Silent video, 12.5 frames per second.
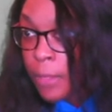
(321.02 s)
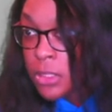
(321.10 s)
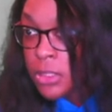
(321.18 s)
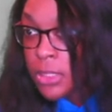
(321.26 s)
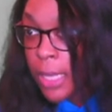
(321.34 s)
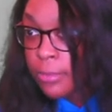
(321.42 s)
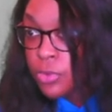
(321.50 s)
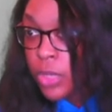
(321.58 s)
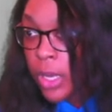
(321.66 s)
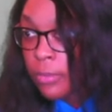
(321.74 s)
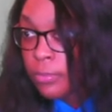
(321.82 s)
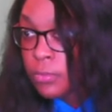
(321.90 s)
stop
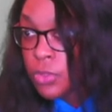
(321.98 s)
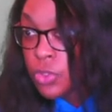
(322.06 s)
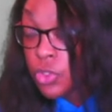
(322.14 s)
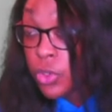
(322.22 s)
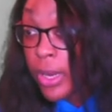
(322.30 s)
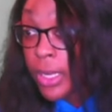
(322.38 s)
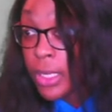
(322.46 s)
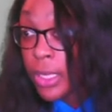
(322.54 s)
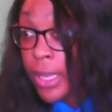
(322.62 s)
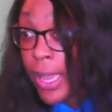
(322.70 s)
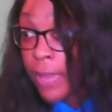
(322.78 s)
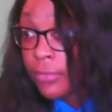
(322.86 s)
track
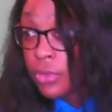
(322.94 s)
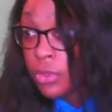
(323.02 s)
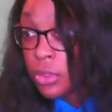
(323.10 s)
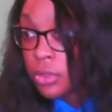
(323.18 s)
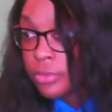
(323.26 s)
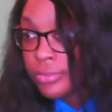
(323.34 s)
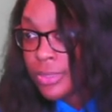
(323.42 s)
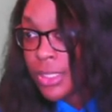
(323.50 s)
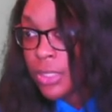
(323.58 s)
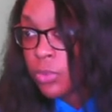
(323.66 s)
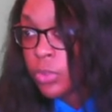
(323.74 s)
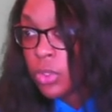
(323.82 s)
tracking after,
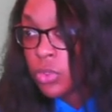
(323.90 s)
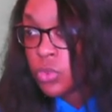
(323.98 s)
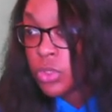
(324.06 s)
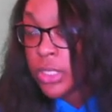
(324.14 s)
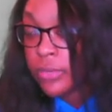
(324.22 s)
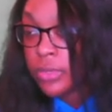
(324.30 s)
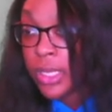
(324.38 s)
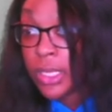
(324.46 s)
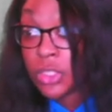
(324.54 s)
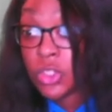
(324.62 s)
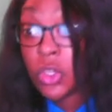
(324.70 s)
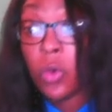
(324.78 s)
we're going to do seven
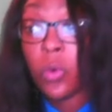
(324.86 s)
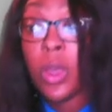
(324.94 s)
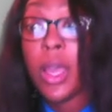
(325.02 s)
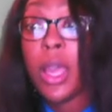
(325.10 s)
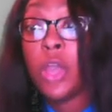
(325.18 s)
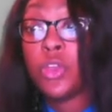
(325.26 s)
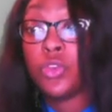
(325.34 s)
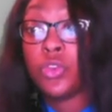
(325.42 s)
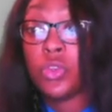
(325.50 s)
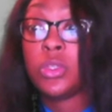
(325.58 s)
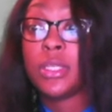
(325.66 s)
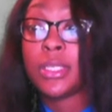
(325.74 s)
days. So you
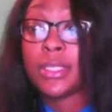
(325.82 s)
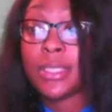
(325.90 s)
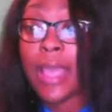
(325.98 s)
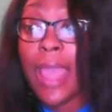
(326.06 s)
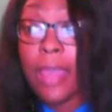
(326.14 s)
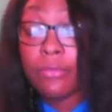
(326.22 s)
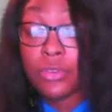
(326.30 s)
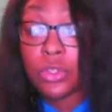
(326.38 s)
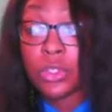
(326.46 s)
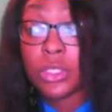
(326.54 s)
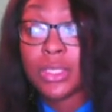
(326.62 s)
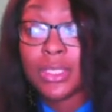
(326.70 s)
do this
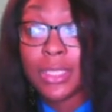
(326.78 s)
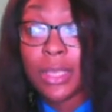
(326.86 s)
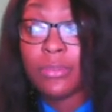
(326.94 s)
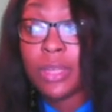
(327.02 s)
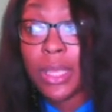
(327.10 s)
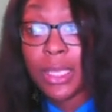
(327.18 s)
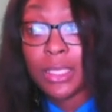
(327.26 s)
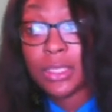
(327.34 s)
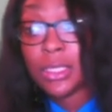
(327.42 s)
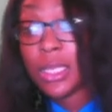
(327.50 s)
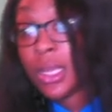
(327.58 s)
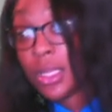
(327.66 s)
after seven
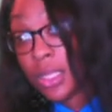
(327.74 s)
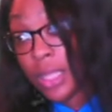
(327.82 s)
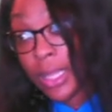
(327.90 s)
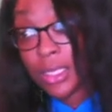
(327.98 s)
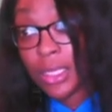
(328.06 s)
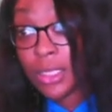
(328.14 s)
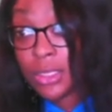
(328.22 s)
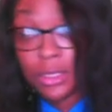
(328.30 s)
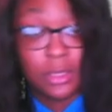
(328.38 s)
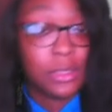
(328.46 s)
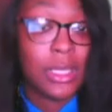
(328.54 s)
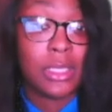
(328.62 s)
days. Like that's
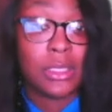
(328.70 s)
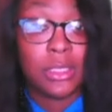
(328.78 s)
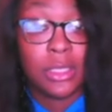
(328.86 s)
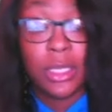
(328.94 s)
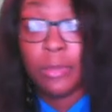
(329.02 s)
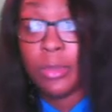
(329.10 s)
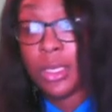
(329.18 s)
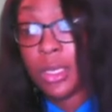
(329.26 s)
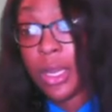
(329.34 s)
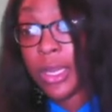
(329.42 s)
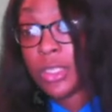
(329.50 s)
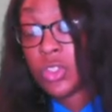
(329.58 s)
the, that's the limit.
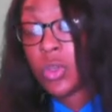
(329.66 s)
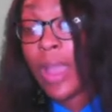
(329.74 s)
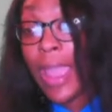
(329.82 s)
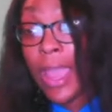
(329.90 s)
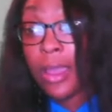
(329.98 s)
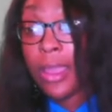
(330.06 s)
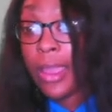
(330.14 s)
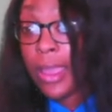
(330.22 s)
All right. So at,